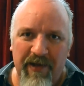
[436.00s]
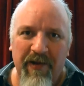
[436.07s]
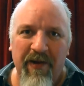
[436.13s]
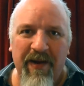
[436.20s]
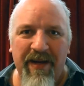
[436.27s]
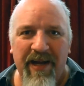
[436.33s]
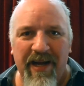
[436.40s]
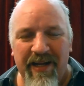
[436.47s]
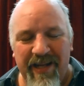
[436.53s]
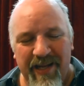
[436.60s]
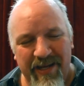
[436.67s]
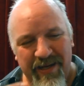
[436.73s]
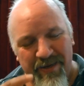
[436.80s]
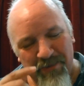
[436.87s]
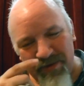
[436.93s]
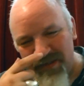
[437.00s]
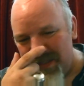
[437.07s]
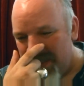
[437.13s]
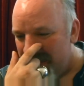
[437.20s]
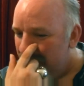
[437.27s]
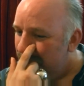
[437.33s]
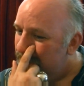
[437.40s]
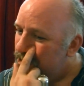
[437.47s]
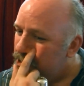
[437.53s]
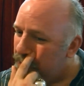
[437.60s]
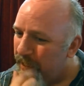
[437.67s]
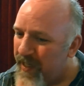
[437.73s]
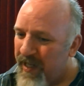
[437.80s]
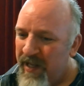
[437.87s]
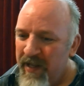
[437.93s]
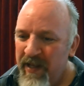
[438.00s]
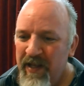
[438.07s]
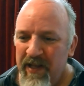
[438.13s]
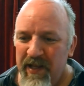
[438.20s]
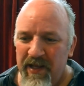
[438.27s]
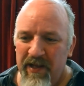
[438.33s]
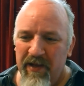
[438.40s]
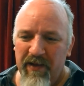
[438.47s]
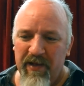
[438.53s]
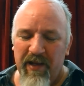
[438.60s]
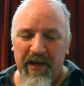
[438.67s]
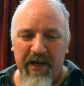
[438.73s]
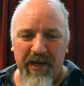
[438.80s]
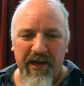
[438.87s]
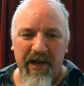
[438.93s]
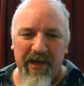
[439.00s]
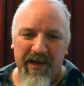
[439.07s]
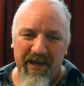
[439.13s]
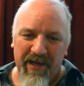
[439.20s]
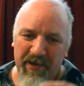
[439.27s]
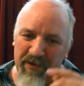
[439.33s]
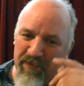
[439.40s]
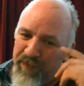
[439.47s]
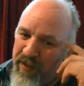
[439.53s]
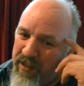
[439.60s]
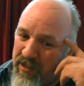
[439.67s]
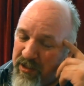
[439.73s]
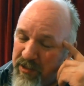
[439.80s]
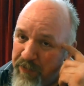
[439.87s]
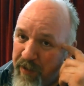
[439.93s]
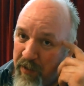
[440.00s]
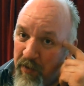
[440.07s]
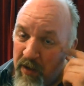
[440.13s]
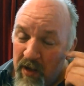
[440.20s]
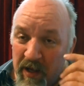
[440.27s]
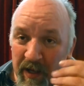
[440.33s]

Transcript: like an onion. What is it on the Shrek? I like an onion, you mean you smell.